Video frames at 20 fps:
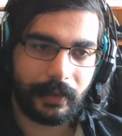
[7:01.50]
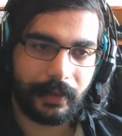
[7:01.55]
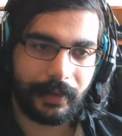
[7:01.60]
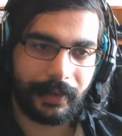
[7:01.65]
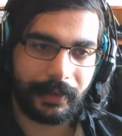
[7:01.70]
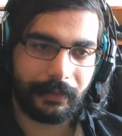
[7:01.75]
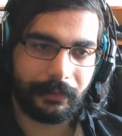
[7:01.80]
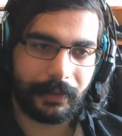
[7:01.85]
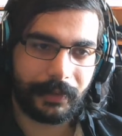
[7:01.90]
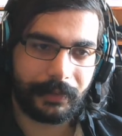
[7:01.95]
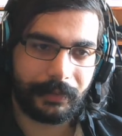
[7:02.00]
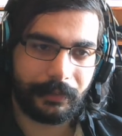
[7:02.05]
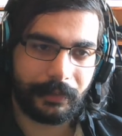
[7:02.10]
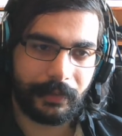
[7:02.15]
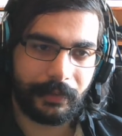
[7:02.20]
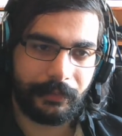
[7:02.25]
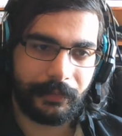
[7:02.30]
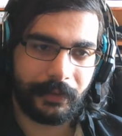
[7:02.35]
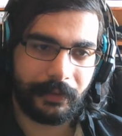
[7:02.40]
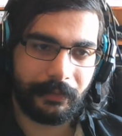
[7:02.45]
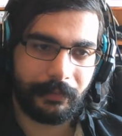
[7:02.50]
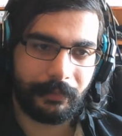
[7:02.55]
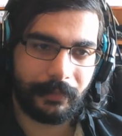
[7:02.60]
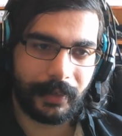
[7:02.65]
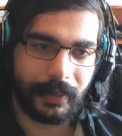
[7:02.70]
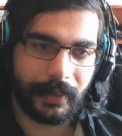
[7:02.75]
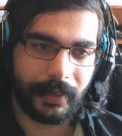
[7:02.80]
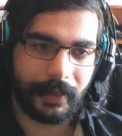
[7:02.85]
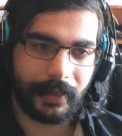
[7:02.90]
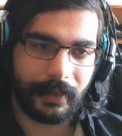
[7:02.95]
I don't want to reveal
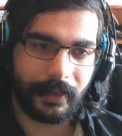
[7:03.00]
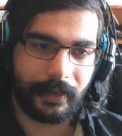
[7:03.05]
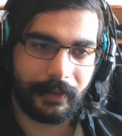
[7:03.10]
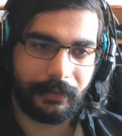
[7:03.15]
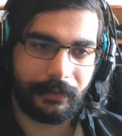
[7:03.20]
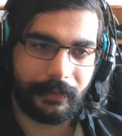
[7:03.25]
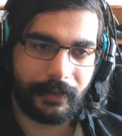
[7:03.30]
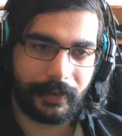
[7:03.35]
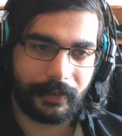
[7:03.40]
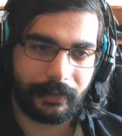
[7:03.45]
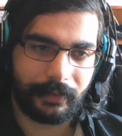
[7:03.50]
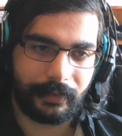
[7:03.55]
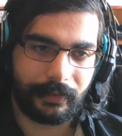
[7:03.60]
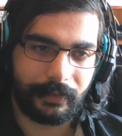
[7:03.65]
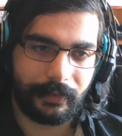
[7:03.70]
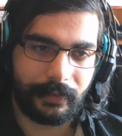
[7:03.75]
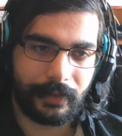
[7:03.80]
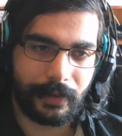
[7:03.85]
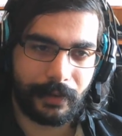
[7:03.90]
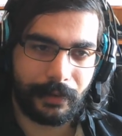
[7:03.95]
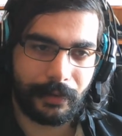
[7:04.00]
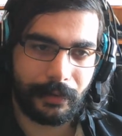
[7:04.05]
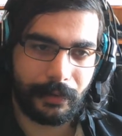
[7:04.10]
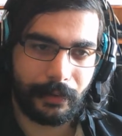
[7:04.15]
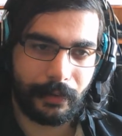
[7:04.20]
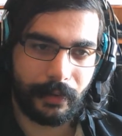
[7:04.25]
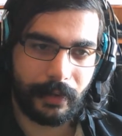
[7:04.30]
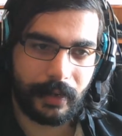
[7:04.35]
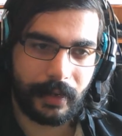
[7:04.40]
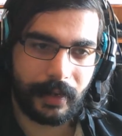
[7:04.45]
my address,
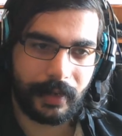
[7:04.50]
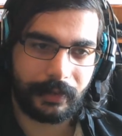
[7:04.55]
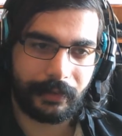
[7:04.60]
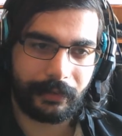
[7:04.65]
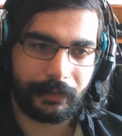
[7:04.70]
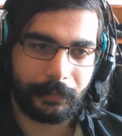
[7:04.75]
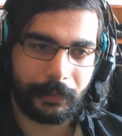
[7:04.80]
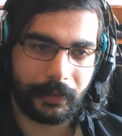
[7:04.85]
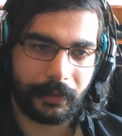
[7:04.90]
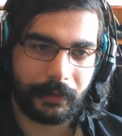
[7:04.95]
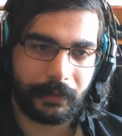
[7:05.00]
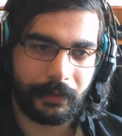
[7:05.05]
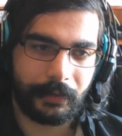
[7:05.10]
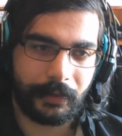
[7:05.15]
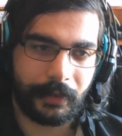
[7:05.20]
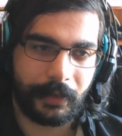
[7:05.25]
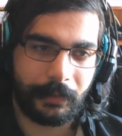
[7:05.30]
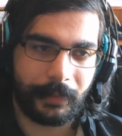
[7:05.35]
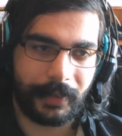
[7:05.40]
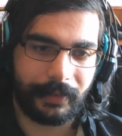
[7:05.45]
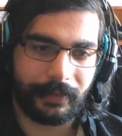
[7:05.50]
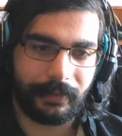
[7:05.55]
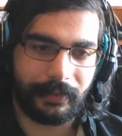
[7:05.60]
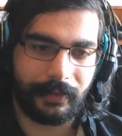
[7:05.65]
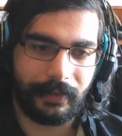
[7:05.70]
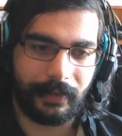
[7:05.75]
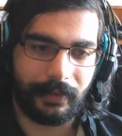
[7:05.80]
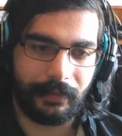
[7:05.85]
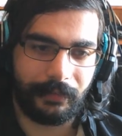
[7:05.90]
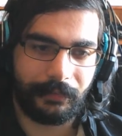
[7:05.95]
so I transported you here
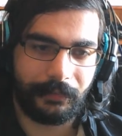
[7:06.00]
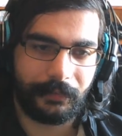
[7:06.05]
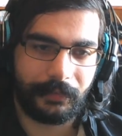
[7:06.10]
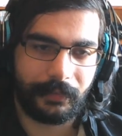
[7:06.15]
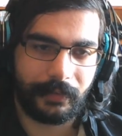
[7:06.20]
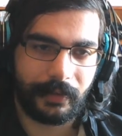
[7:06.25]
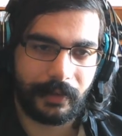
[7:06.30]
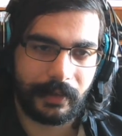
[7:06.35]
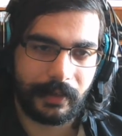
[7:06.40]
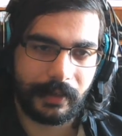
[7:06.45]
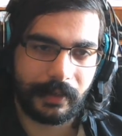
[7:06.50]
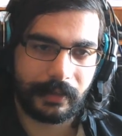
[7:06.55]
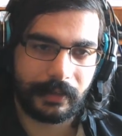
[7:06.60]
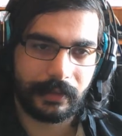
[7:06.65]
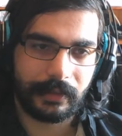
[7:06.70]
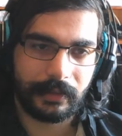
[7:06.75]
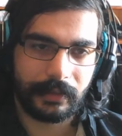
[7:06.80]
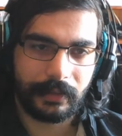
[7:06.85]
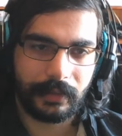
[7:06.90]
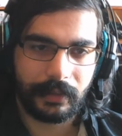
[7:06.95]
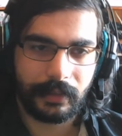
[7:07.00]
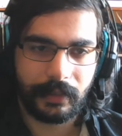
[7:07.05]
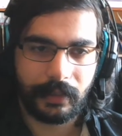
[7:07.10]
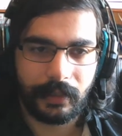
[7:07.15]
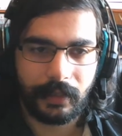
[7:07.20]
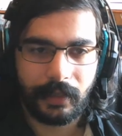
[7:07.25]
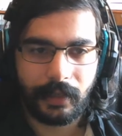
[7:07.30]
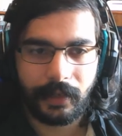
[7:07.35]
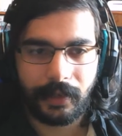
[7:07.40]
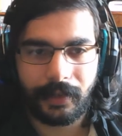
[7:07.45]
myself.
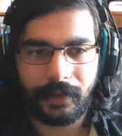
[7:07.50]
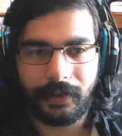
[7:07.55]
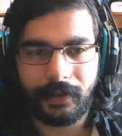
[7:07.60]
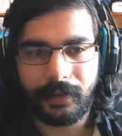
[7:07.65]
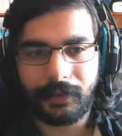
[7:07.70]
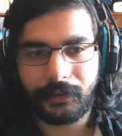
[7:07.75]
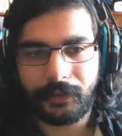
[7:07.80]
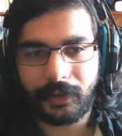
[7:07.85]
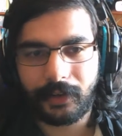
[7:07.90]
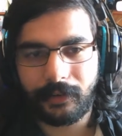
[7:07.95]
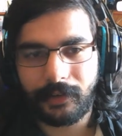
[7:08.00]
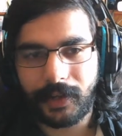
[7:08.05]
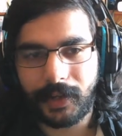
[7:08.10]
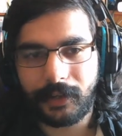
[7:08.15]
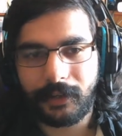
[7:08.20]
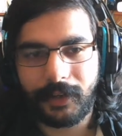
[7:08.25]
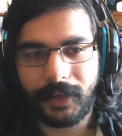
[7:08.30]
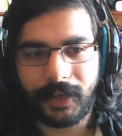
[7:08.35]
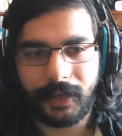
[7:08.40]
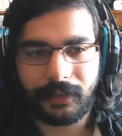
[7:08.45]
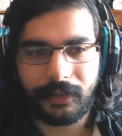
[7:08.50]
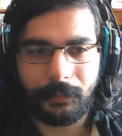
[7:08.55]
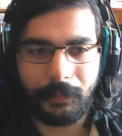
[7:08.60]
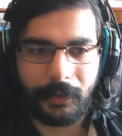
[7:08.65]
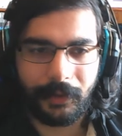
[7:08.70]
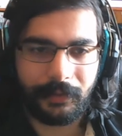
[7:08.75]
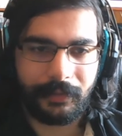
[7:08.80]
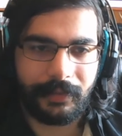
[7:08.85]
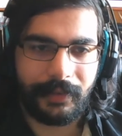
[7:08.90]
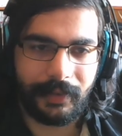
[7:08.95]
Other than Shigaraki, I
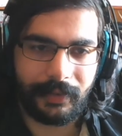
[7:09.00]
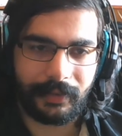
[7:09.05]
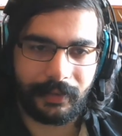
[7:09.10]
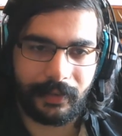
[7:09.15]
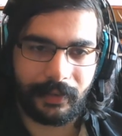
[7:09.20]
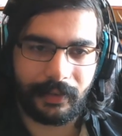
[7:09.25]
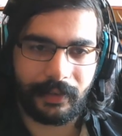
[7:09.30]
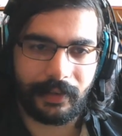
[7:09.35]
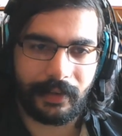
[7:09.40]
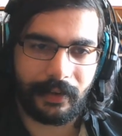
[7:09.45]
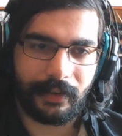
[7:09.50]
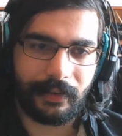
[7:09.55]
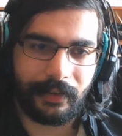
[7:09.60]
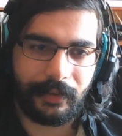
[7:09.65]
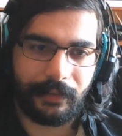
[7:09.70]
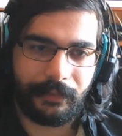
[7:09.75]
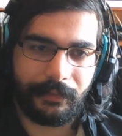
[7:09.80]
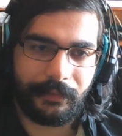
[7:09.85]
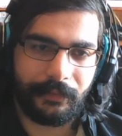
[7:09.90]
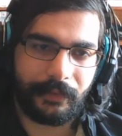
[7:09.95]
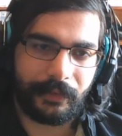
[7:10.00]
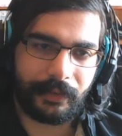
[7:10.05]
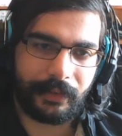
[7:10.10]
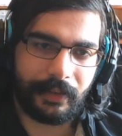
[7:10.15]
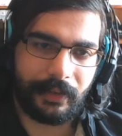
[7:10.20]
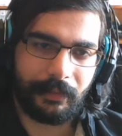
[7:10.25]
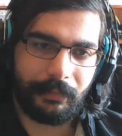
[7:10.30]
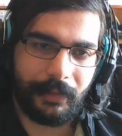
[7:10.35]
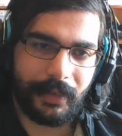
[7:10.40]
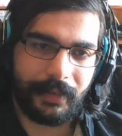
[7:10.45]
suppose this is the uh, first
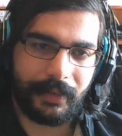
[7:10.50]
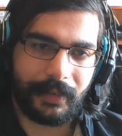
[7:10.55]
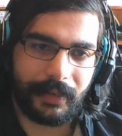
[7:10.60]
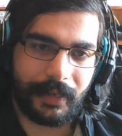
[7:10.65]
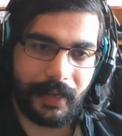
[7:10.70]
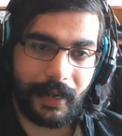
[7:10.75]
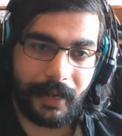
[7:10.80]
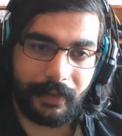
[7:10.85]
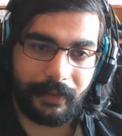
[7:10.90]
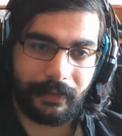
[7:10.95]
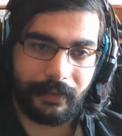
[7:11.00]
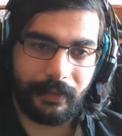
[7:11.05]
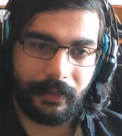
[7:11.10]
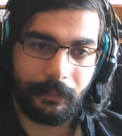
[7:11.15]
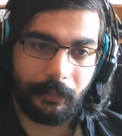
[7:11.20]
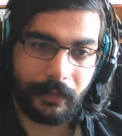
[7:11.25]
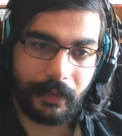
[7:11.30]
time meeting, yes?